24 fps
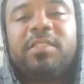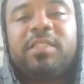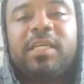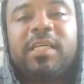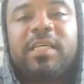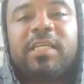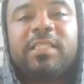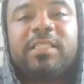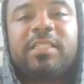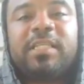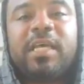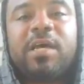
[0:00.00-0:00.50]

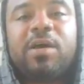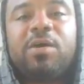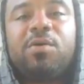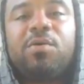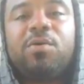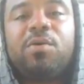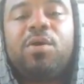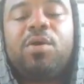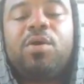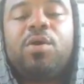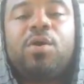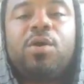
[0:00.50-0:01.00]
Check us out.
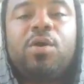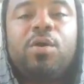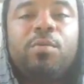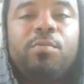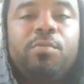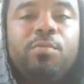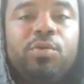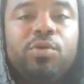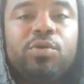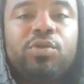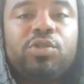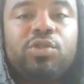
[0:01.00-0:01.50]

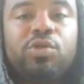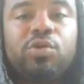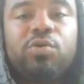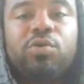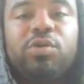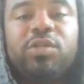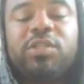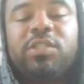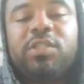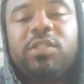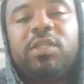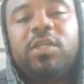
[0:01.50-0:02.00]
More
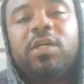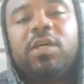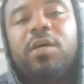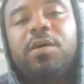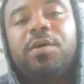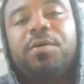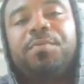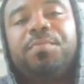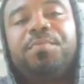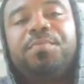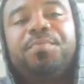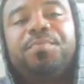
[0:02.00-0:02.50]
stories to
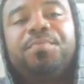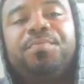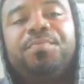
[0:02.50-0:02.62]
come.